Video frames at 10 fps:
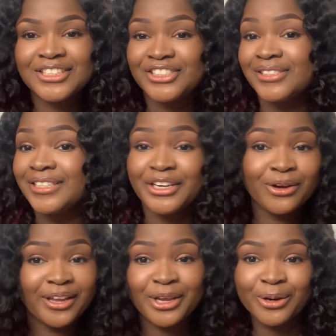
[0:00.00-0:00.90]
just
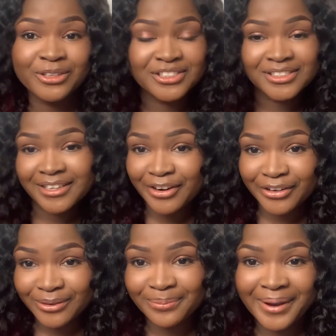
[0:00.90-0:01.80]
encourage this
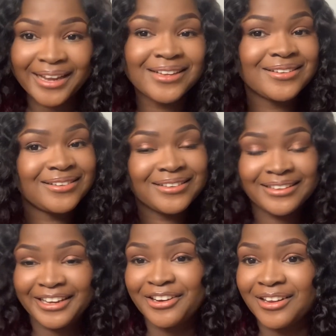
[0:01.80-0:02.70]
girl by
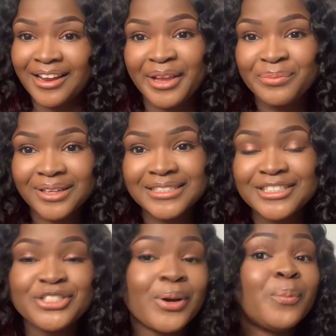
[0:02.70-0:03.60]
clicking on the like button
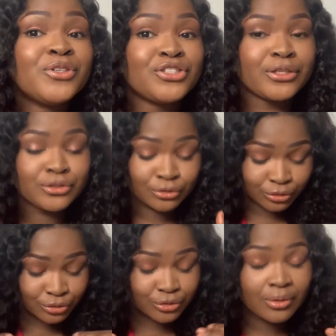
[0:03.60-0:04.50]
to appreciate
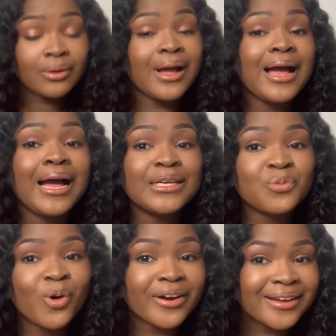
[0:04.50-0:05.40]
this
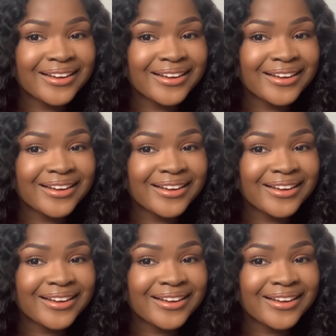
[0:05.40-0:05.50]
handwork,